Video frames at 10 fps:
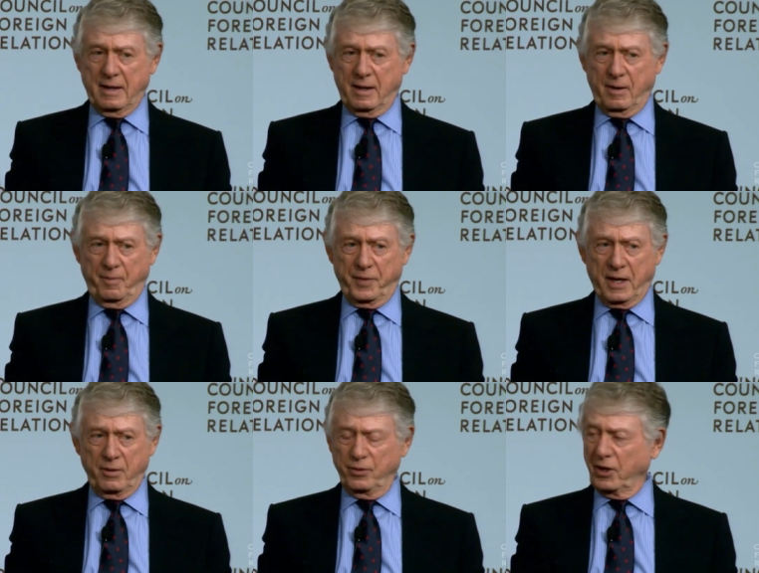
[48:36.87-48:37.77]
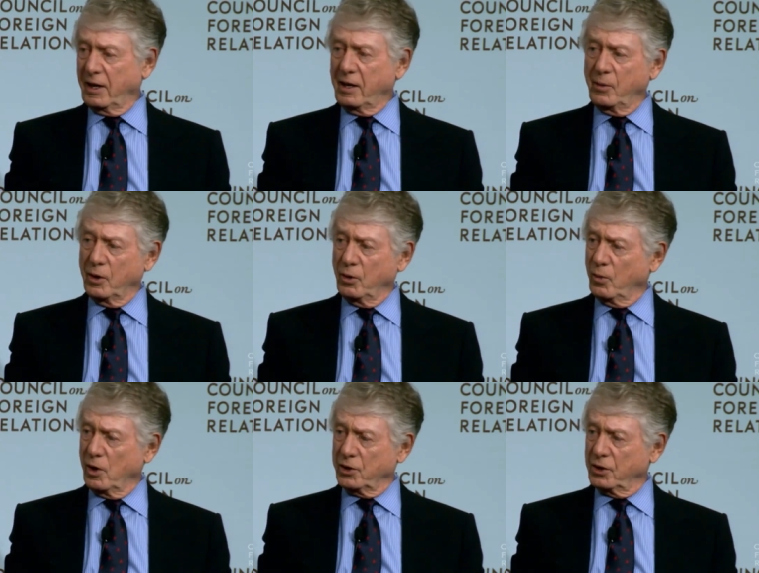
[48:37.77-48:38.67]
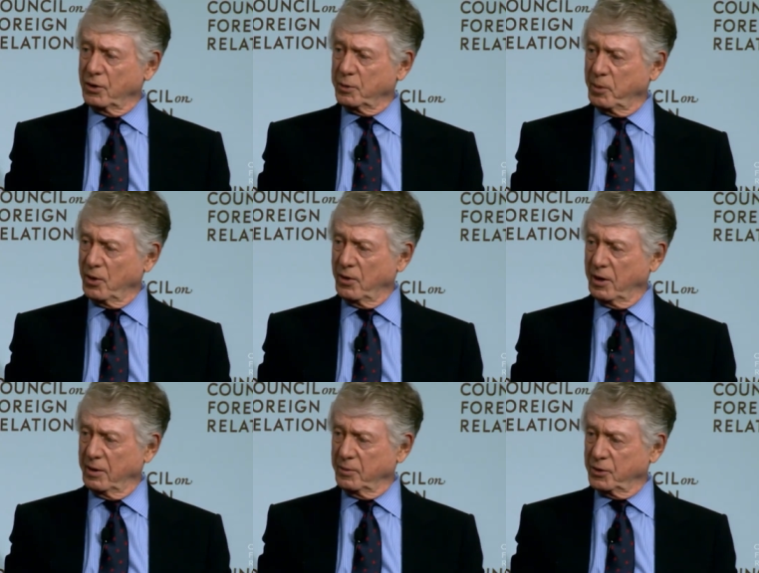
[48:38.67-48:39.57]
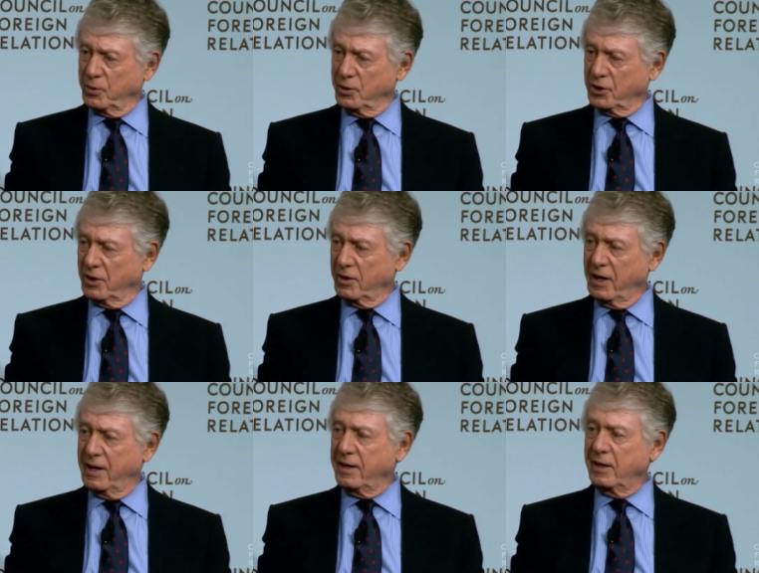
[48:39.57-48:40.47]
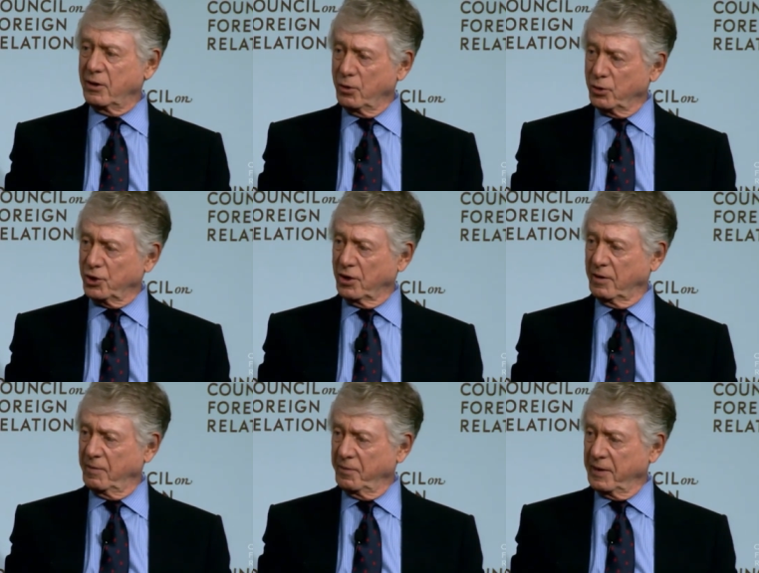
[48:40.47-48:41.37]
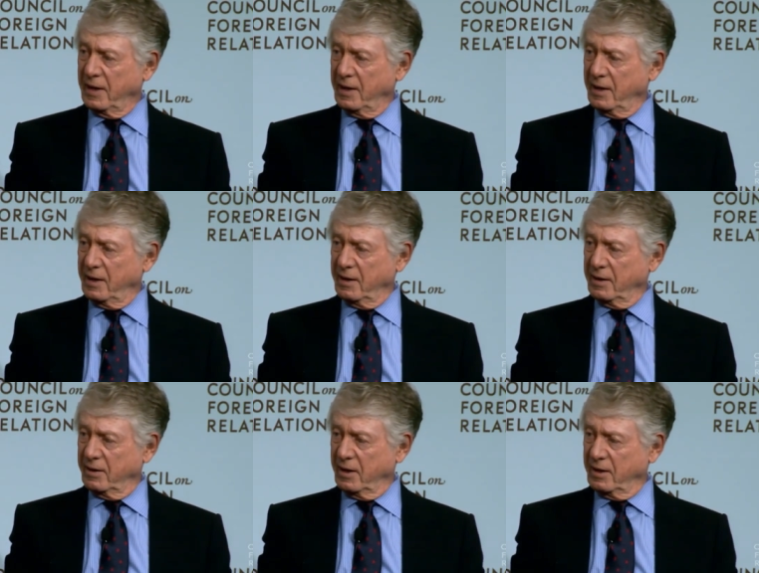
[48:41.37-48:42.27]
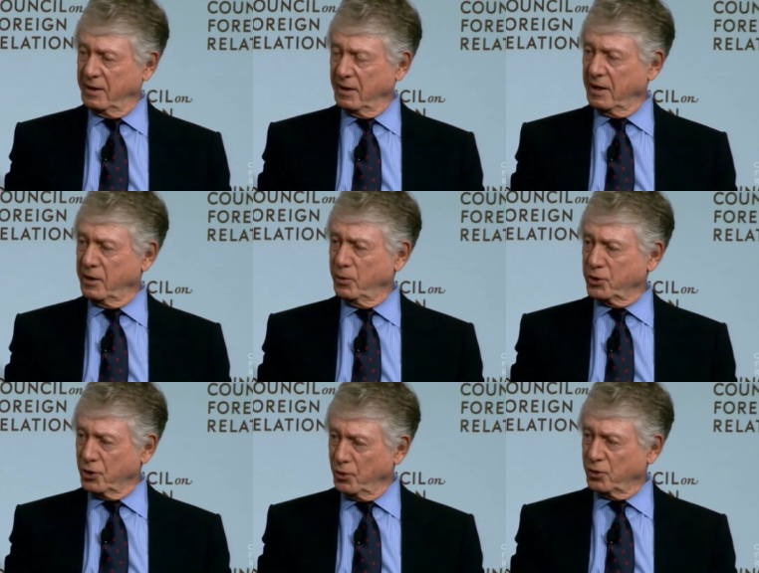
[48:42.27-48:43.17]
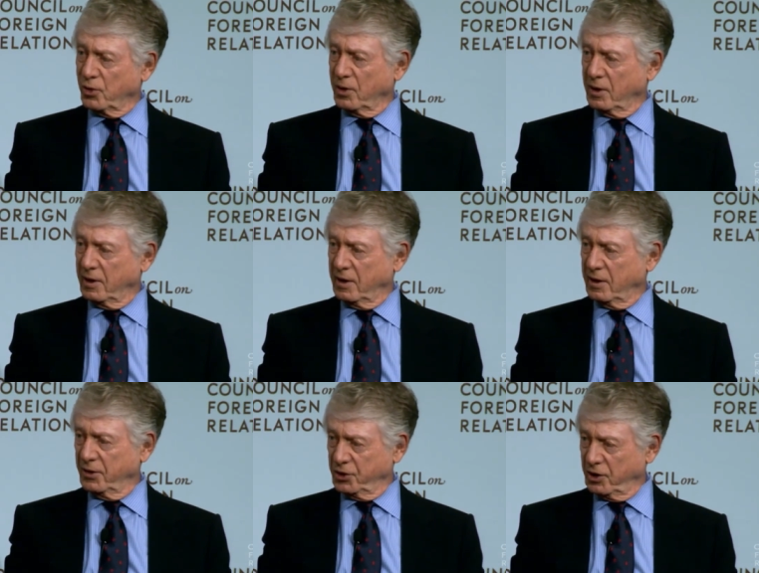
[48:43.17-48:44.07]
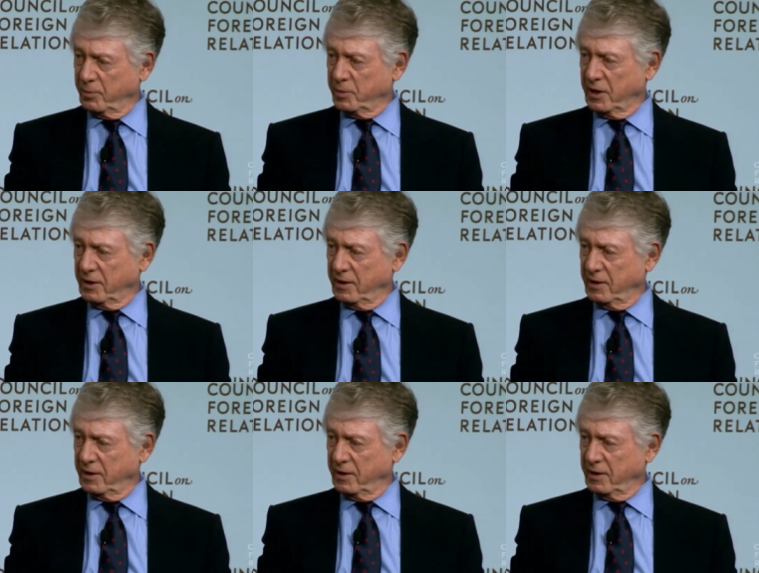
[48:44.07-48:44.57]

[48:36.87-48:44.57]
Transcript: Um, I don't think anyone who watched those programs was under any illusion that, that I was neutral on the subject.